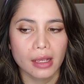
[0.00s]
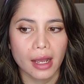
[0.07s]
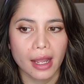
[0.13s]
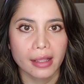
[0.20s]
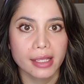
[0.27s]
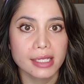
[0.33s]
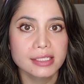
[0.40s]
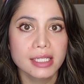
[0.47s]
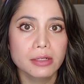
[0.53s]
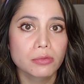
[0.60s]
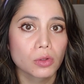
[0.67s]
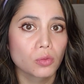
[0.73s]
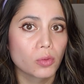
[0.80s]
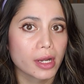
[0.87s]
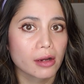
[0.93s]
I guess they
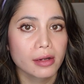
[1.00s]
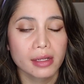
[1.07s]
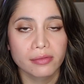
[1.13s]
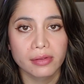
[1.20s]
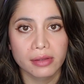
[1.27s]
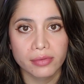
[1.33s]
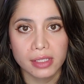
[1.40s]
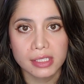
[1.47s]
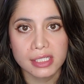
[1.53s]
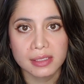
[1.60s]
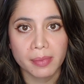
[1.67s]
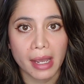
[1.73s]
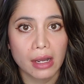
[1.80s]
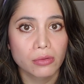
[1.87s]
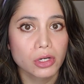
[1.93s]
were wary of giving this
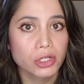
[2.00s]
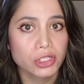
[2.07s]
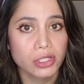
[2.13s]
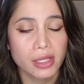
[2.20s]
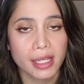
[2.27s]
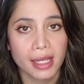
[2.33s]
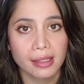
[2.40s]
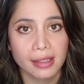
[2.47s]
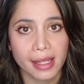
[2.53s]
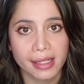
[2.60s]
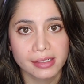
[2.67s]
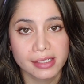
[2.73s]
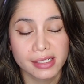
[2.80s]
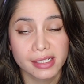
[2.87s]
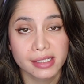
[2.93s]
power to the
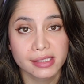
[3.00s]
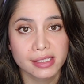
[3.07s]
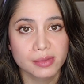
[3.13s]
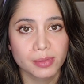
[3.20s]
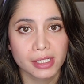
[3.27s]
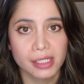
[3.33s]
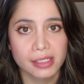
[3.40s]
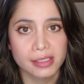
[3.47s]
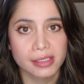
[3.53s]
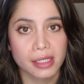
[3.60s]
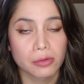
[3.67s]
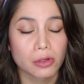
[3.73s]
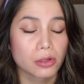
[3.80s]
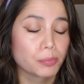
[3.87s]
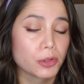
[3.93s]
Atlanteans because
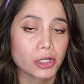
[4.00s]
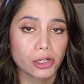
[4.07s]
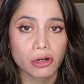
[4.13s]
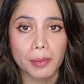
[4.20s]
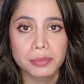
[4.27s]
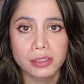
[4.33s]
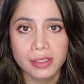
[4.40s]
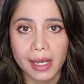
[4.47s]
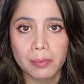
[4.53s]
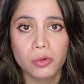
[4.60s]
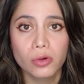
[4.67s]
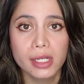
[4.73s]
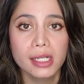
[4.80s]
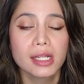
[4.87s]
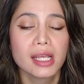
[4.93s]
they were pretty corrupt at that
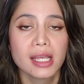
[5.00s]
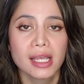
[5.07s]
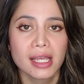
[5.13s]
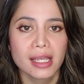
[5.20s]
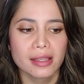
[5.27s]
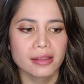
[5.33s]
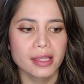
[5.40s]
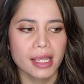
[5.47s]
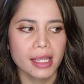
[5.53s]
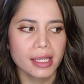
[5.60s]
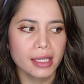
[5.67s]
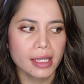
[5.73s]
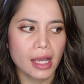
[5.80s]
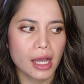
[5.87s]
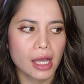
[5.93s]
point.
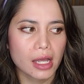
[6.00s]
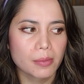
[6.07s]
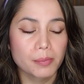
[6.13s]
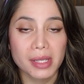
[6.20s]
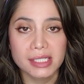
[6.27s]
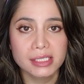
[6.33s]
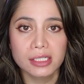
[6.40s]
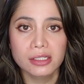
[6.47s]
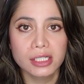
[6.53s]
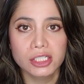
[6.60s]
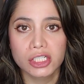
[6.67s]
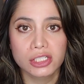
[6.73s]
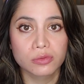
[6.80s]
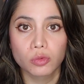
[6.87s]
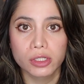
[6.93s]
They basically
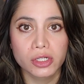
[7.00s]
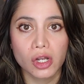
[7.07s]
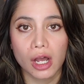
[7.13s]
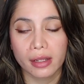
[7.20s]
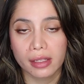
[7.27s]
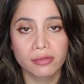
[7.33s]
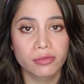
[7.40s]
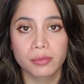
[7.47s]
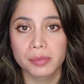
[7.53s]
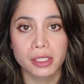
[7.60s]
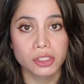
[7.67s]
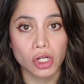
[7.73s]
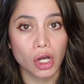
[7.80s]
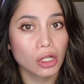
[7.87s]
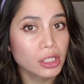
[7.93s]
just would not give them the
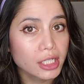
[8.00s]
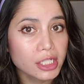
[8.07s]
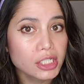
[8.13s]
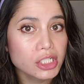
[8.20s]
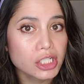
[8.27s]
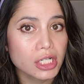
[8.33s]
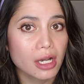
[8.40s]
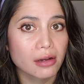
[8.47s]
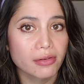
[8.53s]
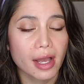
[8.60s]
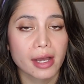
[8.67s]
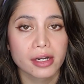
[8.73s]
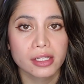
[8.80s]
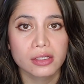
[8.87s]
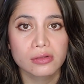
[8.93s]
knowledge of
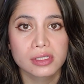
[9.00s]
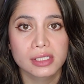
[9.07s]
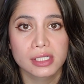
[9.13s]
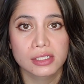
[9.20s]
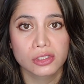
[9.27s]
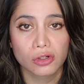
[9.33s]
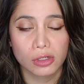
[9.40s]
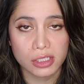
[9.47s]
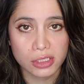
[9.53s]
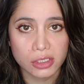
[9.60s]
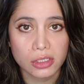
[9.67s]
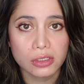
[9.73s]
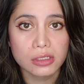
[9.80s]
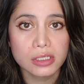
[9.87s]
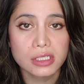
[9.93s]
how to use these
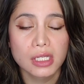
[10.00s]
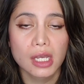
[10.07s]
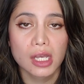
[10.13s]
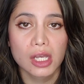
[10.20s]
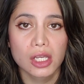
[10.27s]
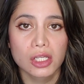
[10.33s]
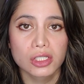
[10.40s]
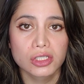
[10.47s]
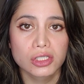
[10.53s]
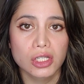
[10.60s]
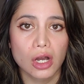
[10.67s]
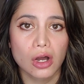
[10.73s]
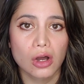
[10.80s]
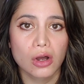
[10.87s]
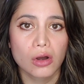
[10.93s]
crystals.
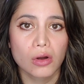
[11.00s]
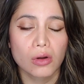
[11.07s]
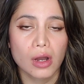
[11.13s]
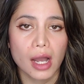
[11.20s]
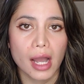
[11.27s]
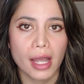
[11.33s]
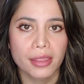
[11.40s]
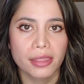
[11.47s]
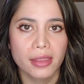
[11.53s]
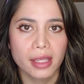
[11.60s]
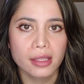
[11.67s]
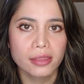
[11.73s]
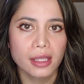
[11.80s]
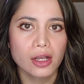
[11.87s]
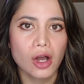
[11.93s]
So I
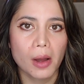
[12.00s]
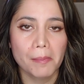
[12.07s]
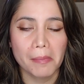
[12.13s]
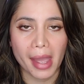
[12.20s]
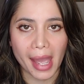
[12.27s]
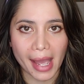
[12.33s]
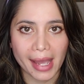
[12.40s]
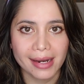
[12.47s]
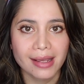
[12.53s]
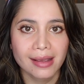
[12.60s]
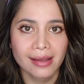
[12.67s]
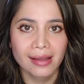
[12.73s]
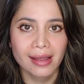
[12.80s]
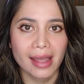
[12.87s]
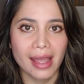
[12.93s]
think they got mad,
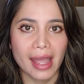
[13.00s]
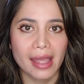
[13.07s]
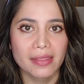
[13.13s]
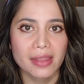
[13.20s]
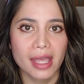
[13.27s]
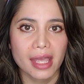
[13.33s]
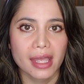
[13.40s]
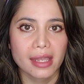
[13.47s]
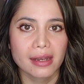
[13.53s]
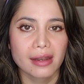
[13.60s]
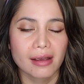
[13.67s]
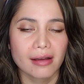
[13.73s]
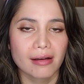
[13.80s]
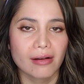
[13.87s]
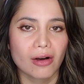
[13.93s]
and then
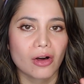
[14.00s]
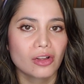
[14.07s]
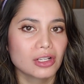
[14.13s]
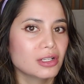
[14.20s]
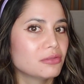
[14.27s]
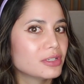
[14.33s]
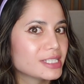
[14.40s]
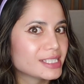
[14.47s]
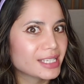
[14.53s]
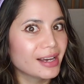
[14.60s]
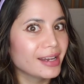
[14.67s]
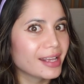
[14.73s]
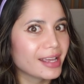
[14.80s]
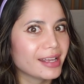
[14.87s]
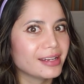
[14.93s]
all of a
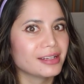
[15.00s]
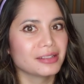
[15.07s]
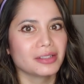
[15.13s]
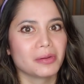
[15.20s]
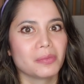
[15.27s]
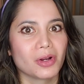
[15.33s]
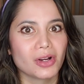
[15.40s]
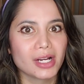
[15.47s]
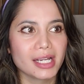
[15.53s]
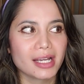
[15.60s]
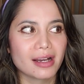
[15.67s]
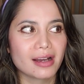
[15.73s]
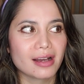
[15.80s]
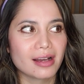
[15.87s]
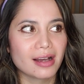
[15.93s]
sudden,
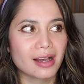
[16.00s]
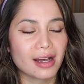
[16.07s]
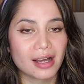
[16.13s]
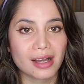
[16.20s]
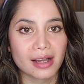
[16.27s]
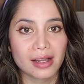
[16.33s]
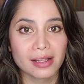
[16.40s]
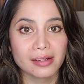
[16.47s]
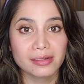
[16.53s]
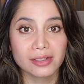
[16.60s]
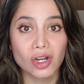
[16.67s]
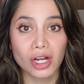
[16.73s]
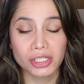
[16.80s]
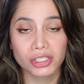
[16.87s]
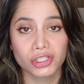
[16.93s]
Lemuria
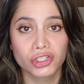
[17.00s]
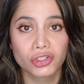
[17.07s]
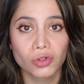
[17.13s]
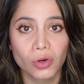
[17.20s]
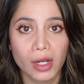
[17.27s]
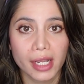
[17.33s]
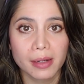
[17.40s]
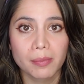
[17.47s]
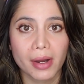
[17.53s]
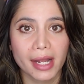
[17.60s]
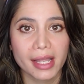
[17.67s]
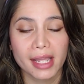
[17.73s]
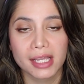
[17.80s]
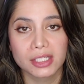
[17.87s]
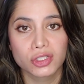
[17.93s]
got destroyed by
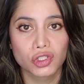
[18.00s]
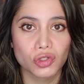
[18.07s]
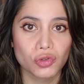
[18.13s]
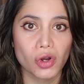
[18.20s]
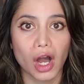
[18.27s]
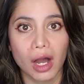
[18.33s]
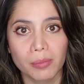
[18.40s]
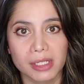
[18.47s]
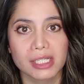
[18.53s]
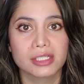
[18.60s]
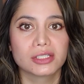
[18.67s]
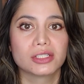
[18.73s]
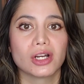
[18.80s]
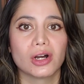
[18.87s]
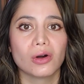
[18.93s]
a tsunami.
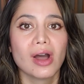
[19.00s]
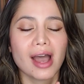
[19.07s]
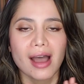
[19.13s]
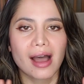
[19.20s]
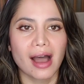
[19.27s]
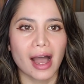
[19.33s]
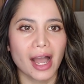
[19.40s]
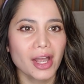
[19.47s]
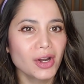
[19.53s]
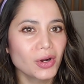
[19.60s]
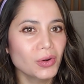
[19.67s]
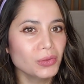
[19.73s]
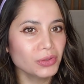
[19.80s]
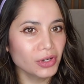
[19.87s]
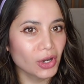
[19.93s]
So I
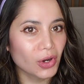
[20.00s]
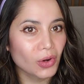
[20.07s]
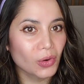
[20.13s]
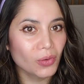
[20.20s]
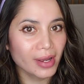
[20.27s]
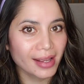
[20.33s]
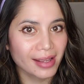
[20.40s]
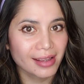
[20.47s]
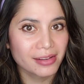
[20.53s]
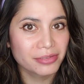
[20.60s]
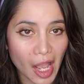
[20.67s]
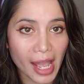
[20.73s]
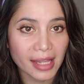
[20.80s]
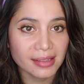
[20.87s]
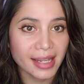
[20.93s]
don't know if
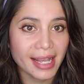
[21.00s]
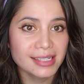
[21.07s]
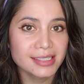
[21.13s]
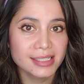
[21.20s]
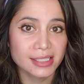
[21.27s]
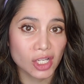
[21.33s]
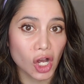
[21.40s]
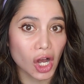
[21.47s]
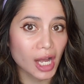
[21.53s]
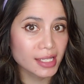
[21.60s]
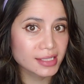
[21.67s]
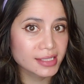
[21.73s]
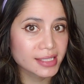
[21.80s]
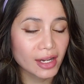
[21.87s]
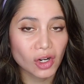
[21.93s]
Atlantis
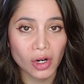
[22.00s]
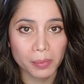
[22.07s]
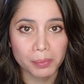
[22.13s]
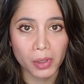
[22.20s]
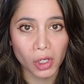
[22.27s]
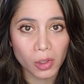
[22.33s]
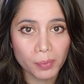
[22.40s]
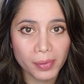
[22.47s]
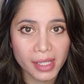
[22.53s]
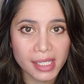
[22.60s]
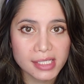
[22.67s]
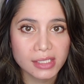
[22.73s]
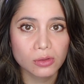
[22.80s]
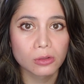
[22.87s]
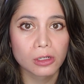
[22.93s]
caused that on
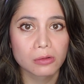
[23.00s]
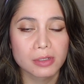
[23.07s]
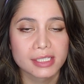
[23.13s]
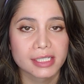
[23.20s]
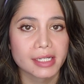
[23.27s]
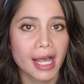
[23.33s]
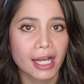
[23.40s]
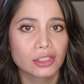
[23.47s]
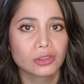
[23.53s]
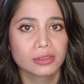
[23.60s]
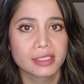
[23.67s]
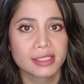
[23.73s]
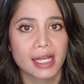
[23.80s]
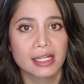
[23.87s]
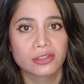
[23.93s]
purpose, or it was a natural
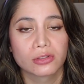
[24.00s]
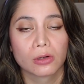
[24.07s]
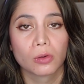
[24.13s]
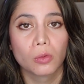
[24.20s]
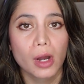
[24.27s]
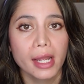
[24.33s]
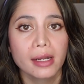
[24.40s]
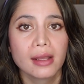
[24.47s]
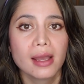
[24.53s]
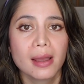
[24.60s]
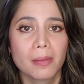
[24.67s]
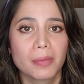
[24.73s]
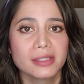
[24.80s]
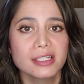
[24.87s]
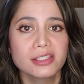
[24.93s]
disaster or what,
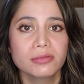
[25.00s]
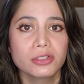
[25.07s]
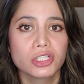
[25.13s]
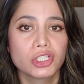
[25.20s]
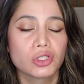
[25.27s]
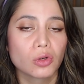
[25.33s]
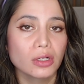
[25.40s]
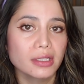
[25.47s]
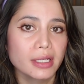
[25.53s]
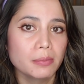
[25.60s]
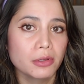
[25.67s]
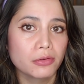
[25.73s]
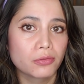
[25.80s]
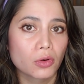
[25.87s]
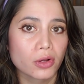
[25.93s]
but this was shortly
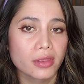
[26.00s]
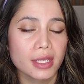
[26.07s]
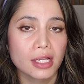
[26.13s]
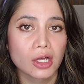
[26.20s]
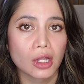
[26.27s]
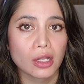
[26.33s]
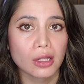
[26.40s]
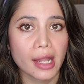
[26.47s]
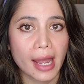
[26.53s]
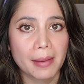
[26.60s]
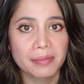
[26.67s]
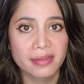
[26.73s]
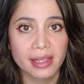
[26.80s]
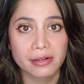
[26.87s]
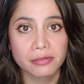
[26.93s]
before the
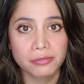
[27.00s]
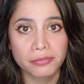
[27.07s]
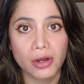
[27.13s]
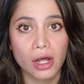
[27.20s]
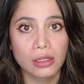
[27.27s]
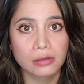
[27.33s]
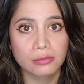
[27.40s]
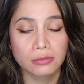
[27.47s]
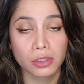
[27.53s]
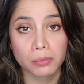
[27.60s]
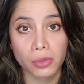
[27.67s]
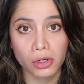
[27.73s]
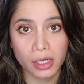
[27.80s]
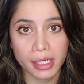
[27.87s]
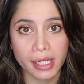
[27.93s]
collapse and fall of
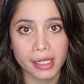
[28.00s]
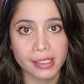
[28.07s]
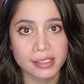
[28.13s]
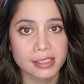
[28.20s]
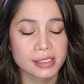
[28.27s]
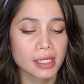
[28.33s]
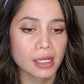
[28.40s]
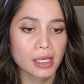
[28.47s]
Lemuria is